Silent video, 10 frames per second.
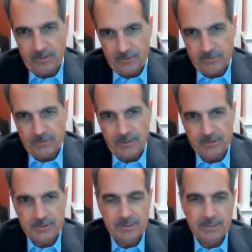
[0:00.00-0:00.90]
East
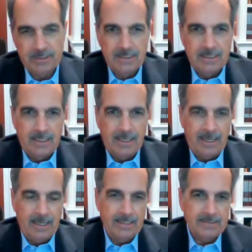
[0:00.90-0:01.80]
Asia,
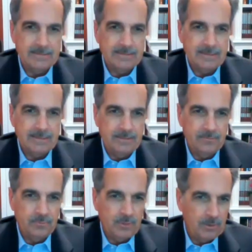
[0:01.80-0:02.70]
and
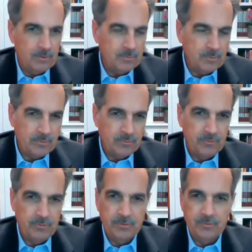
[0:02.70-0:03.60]
in Rome with
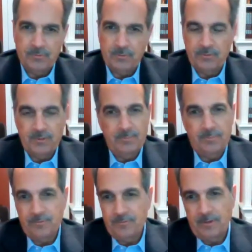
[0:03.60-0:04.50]
students, for
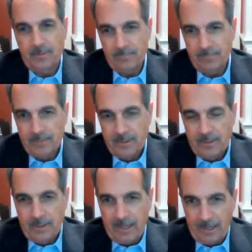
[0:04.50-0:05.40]
example, from
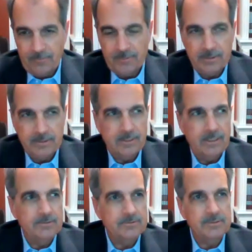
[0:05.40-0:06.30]
African
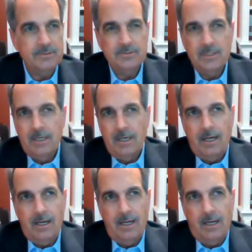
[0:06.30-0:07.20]
countries.
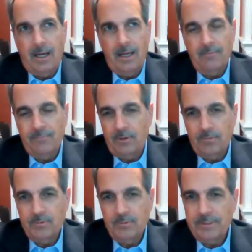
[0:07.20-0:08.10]
I
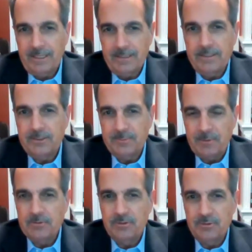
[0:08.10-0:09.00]
don't really get the
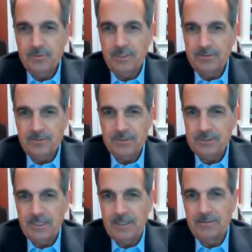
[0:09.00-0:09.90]
experience to do that
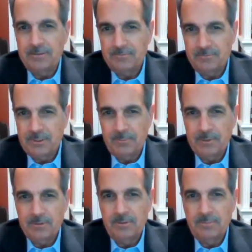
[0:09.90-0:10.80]
teaching at a
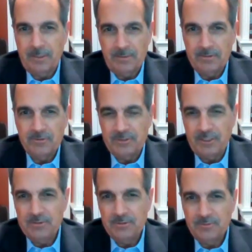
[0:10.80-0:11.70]
typical American
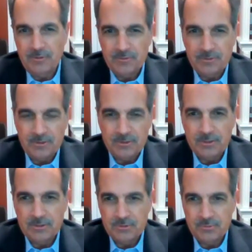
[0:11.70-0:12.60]
state university
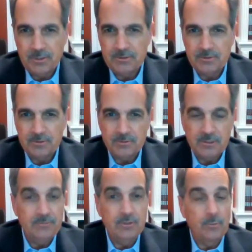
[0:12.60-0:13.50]
such as Rutgers,
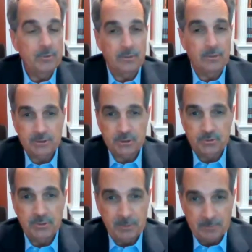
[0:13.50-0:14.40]
even though we are
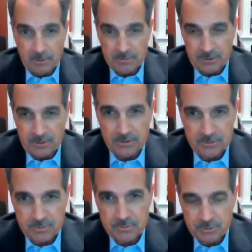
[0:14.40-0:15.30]
extremely
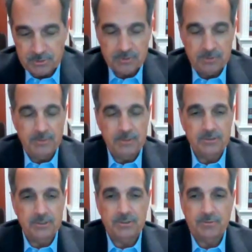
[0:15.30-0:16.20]
multicultural, New Jersey being
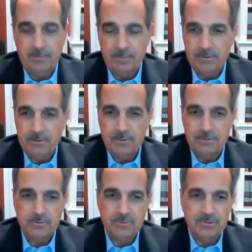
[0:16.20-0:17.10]
such a great
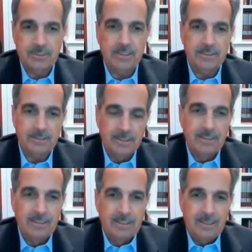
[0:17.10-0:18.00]
multicultural state.
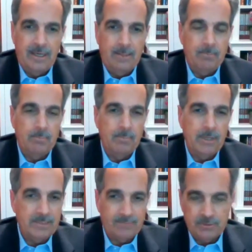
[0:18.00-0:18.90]
And
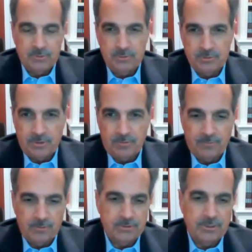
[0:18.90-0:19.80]
many of our students are
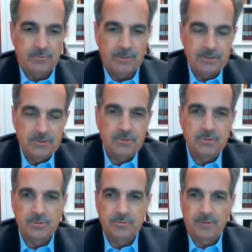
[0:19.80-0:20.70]
first generation
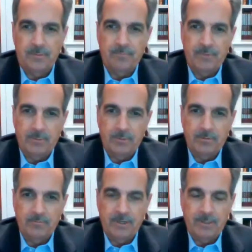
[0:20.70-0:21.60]
students from
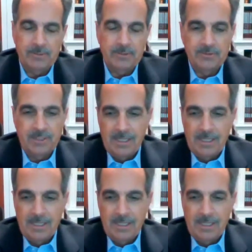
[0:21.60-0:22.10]
immigrant families.